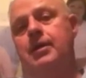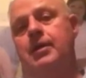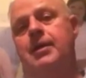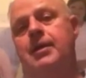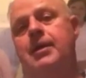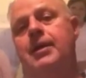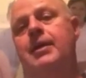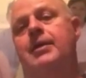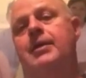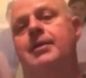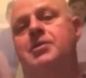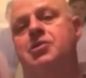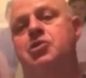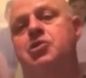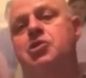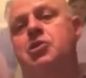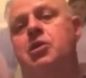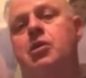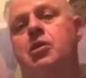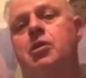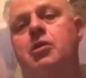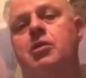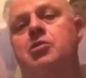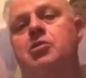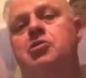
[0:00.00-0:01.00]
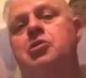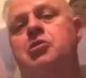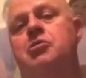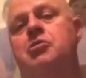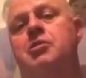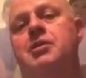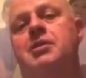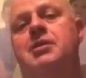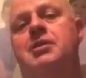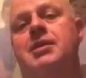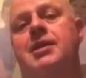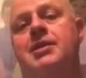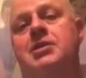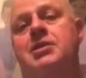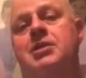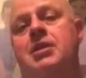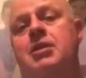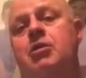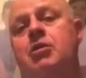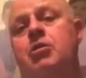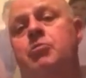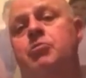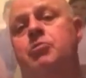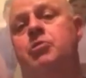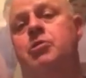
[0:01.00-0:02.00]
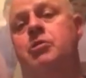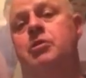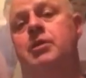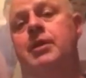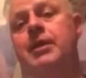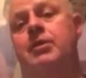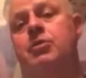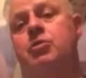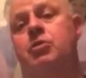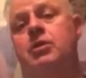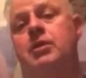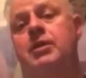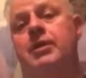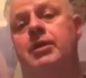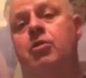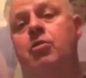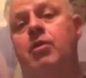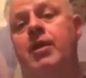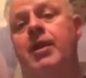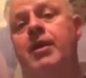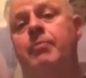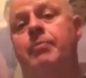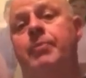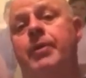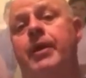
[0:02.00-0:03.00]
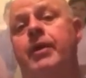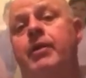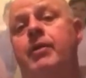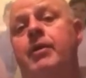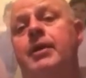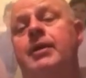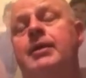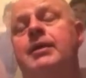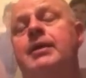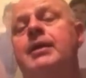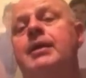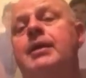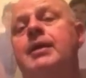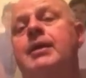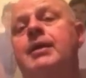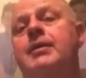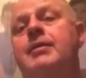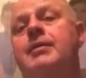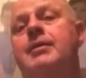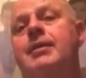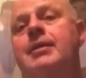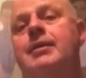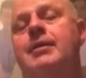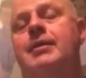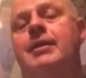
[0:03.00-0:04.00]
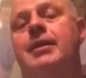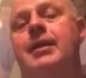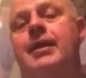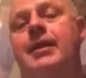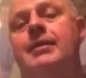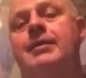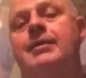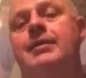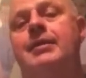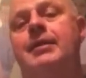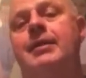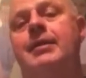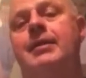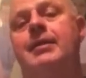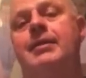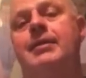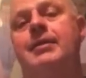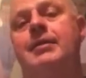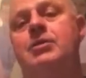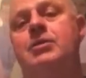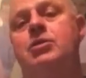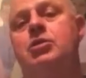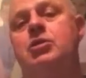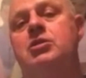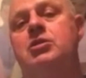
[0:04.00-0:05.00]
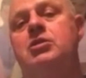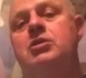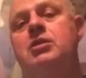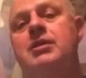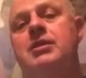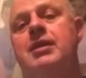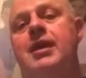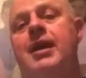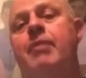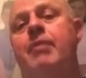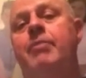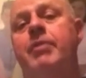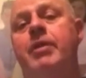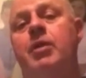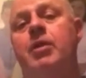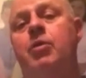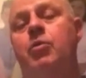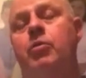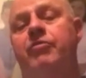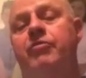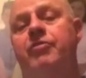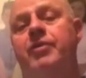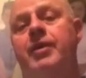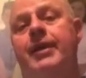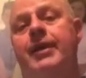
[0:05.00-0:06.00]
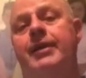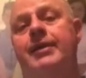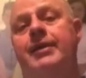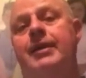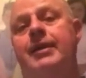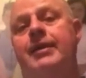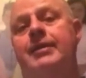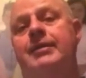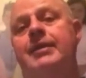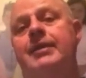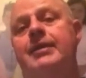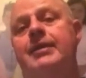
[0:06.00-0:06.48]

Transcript: kid at church who then takes it home to an elderly grandparent, then I think it's just a domino effect. And I think